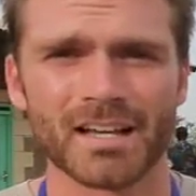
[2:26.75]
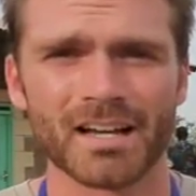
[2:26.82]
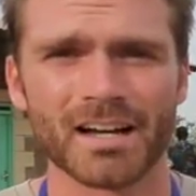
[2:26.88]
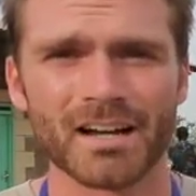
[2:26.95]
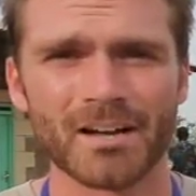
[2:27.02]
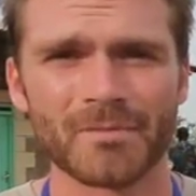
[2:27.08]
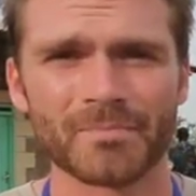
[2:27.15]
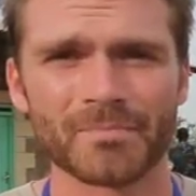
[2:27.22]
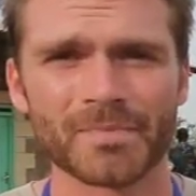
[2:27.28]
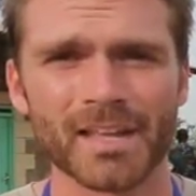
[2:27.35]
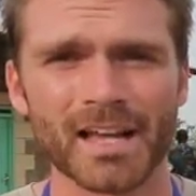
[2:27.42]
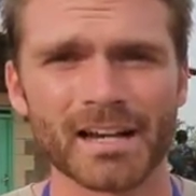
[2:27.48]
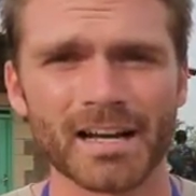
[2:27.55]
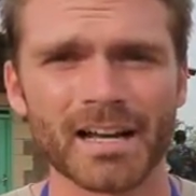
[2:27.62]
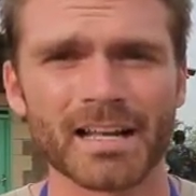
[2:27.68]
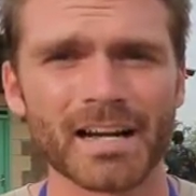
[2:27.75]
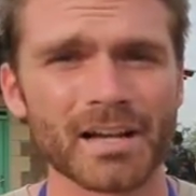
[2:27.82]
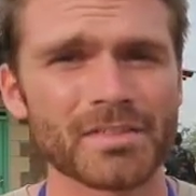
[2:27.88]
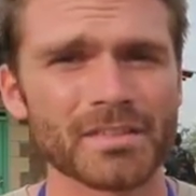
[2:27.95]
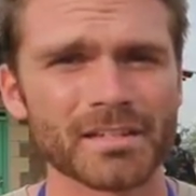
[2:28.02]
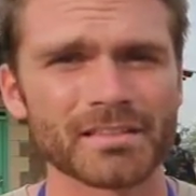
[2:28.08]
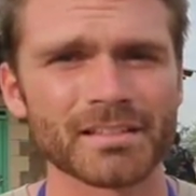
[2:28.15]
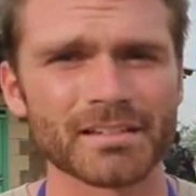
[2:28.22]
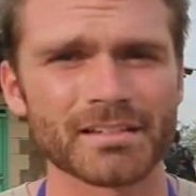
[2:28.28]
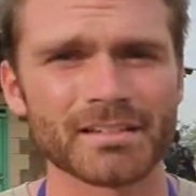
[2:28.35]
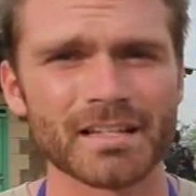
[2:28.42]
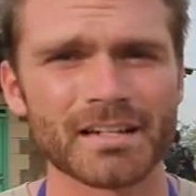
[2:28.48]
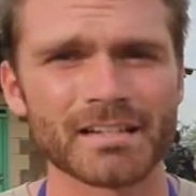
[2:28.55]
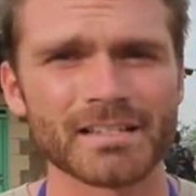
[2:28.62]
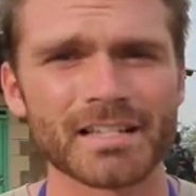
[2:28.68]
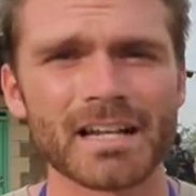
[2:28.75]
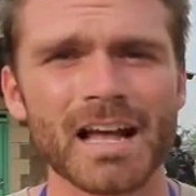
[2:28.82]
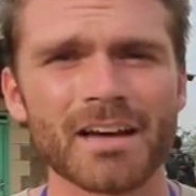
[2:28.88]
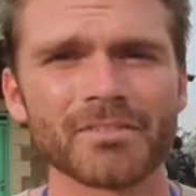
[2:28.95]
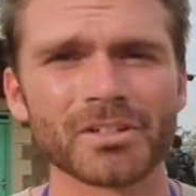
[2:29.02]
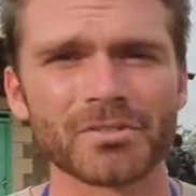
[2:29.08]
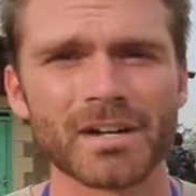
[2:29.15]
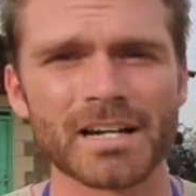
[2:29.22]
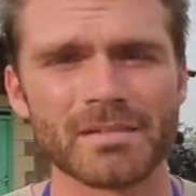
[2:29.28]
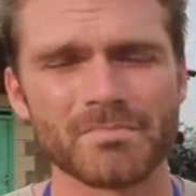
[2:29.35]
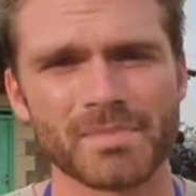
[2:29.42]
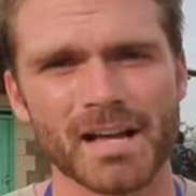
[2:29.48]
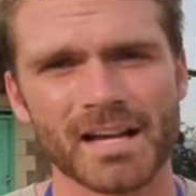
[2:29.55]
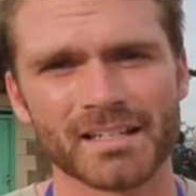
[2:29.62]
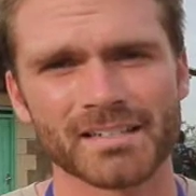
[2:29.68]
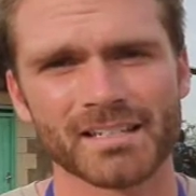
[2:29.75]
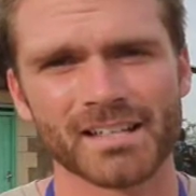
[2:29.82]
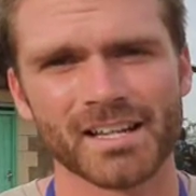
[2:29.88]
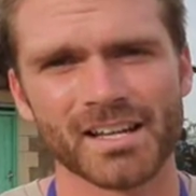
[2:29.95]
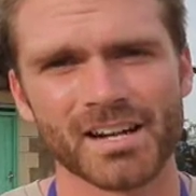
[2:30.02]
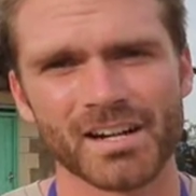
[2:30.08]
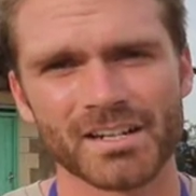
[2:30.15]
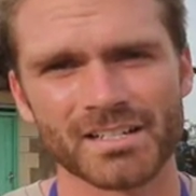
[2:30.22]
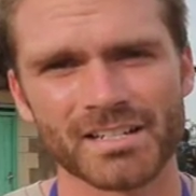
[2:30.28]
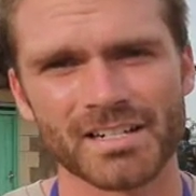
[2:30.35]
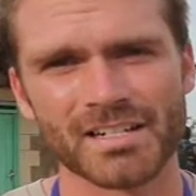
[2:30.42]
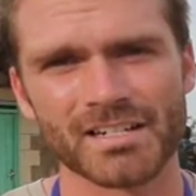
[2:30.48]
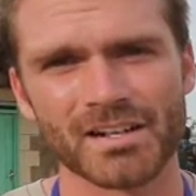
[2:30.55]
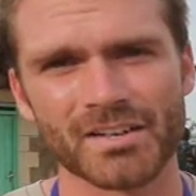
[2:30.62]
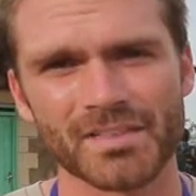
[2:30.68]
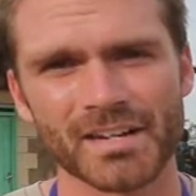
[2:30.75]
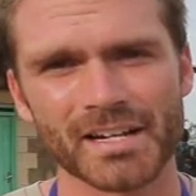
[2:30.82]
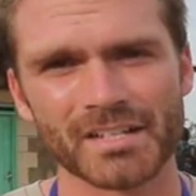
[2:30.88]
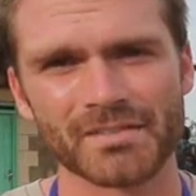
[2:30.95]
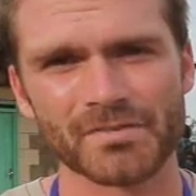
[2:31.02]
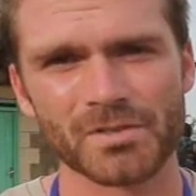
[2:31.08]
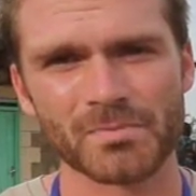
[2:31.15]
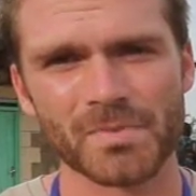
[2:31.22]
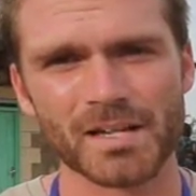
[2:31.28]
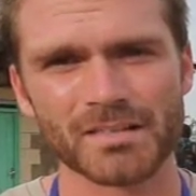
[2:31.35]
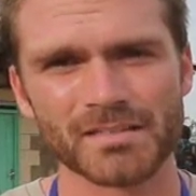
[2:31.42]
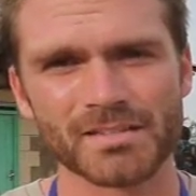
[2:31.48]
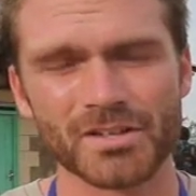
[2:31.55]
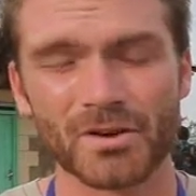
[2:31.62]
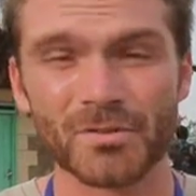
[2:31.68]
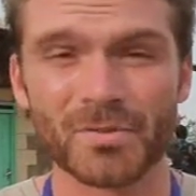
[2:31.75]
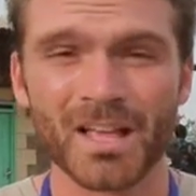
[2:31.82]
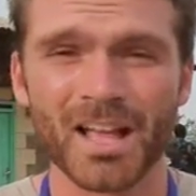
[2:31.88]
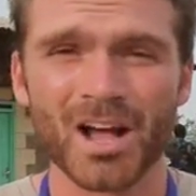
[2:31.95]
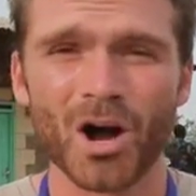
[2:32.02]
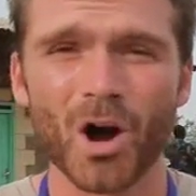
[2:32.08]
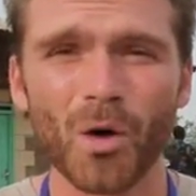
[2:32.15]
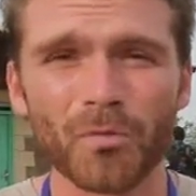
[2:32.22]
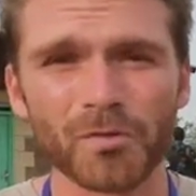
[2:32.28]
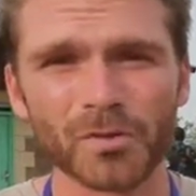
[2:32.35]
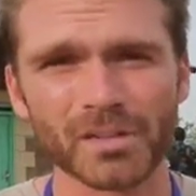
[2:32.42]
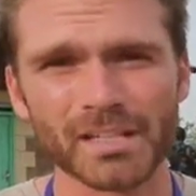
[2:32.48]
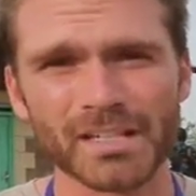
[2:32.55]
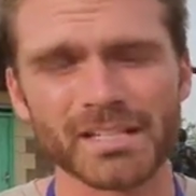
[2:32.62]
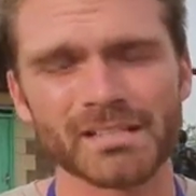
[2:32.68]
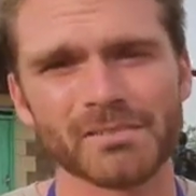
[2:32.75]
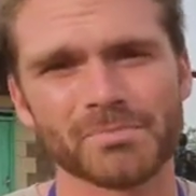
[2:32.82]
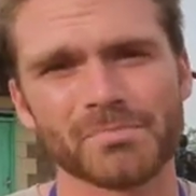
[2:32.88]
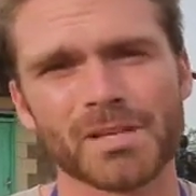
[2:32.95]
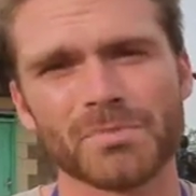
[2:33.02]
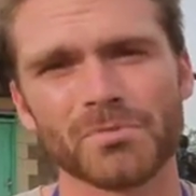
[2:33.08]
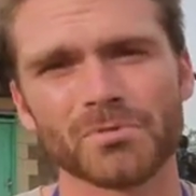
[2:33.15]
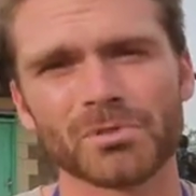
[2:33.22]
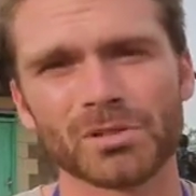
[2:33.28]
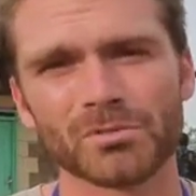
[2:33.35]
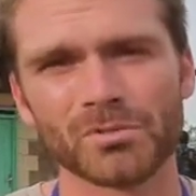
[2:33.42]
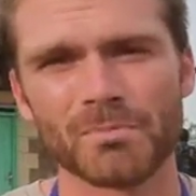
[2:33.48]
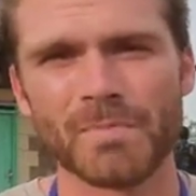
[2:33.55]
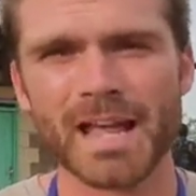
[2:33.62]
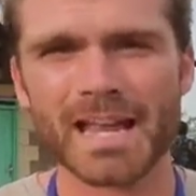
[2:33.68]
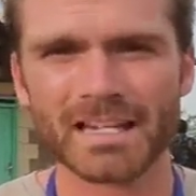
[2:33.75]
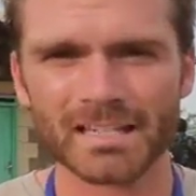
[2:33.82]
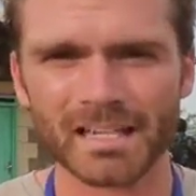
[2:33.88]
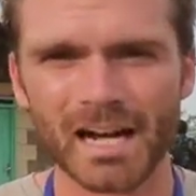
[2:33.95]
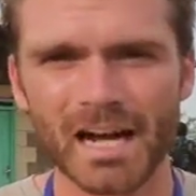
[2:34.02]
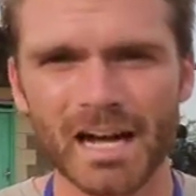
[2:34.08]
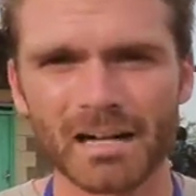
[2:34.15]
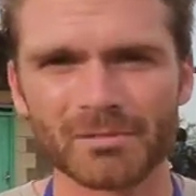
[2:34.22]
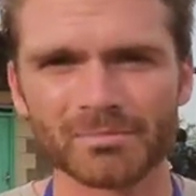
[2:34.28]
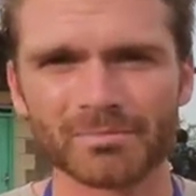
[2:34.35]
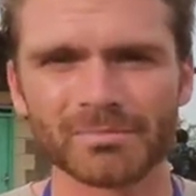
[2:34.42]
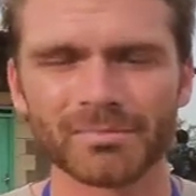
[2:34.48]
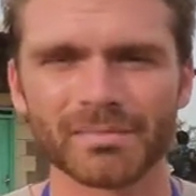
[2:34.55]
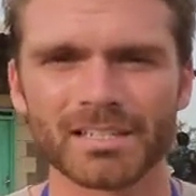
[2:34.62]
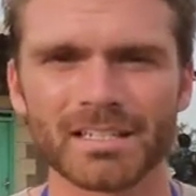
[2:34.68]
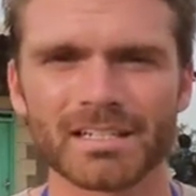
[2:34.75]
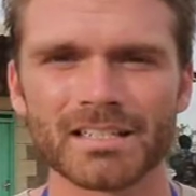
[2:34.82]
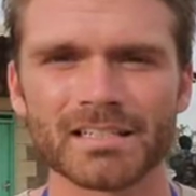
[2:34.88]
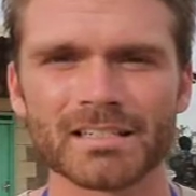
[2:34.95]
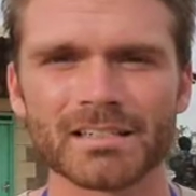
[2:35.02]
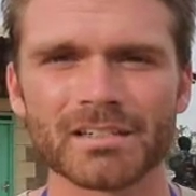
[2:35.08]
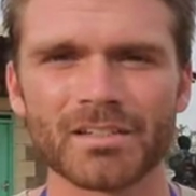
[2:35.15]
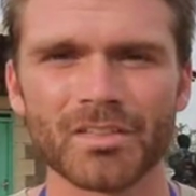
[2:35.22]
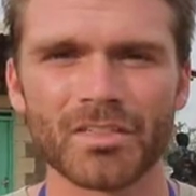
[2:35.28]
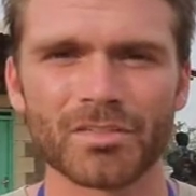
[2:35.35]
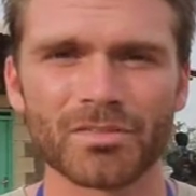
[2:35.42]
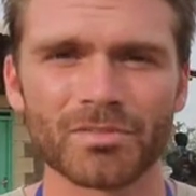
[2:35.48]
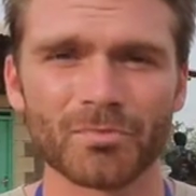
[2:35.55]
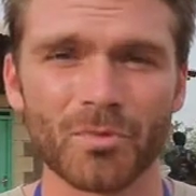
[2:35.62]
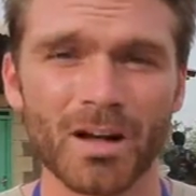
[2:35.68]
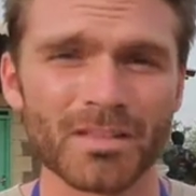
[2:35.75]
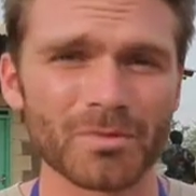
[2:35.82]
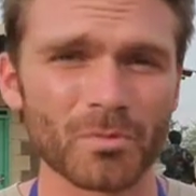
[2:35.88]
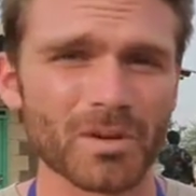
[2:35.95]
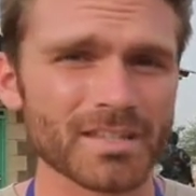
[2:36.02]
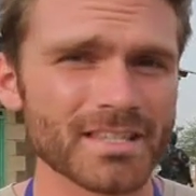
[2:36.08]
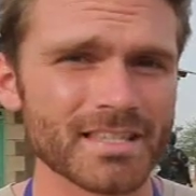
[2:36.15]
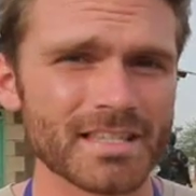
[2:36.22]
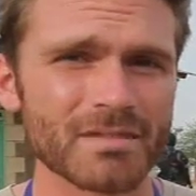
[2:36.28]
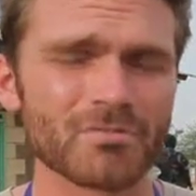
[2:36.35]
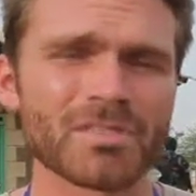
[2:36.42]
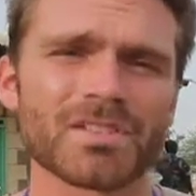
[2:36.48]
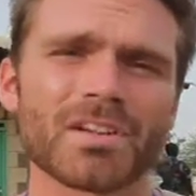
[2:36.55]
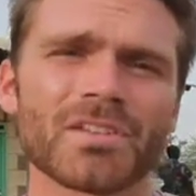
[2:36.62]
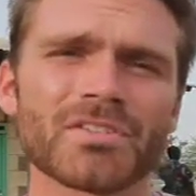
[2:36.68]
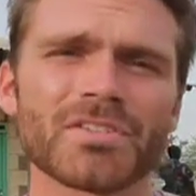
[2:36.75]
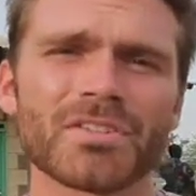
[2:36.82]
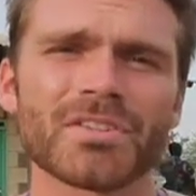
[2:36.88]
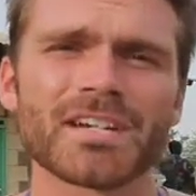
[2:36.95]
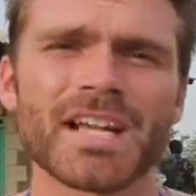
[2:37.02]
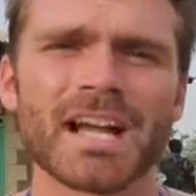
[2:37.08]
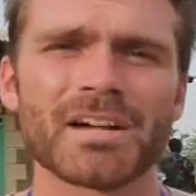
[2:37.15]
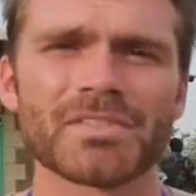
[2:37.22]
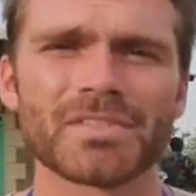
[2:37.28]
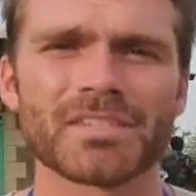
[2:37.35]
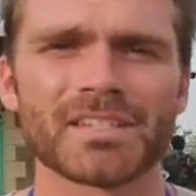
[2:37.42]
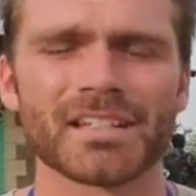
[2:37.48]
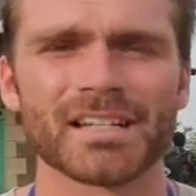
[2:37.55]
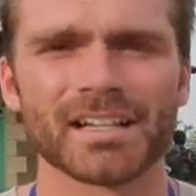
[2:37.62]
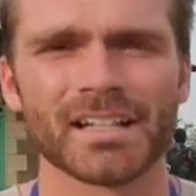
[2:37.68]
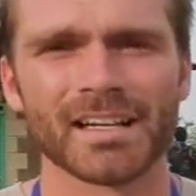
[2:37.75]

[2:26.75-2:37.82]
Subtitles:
And I think that it's going to have a great impact on the next few months. So hopefully people will remain calm once the results are announced.